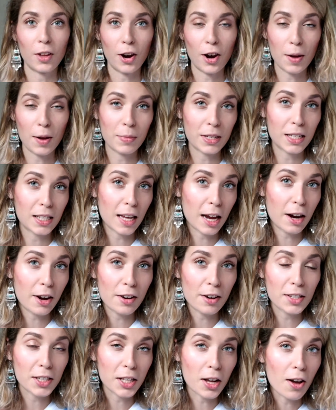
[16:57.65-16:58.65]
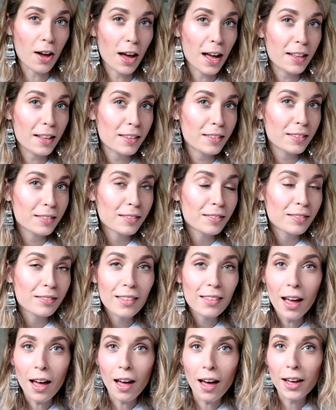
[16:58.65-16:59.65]
Alright, mascara is on.
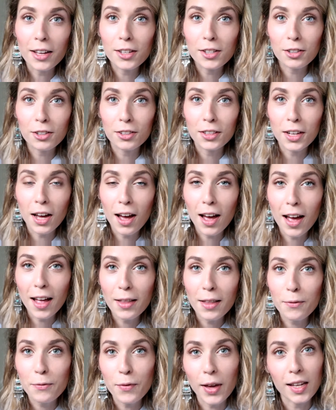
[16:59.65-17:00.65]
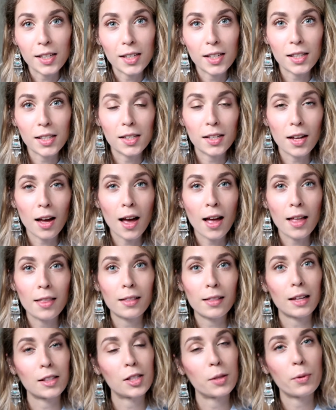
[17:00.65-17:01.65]
Eyes are done. Face is
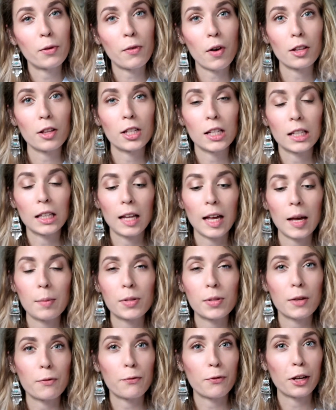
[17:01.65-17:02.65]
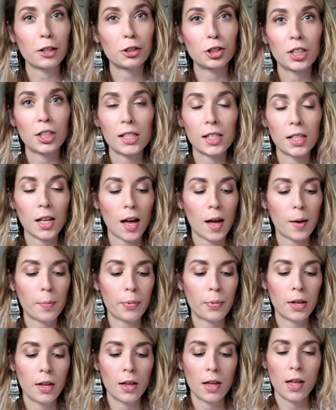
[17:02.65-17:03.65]
done. Let's move on to the lips and finish this
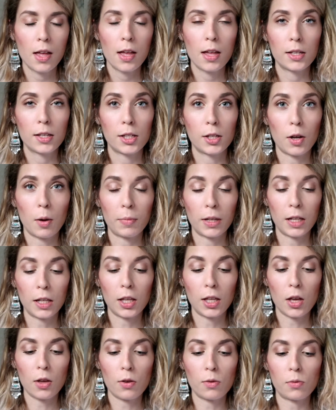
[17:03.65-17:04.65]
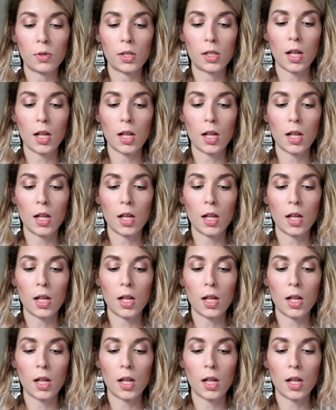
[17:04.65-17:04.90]
up. So I'm going to use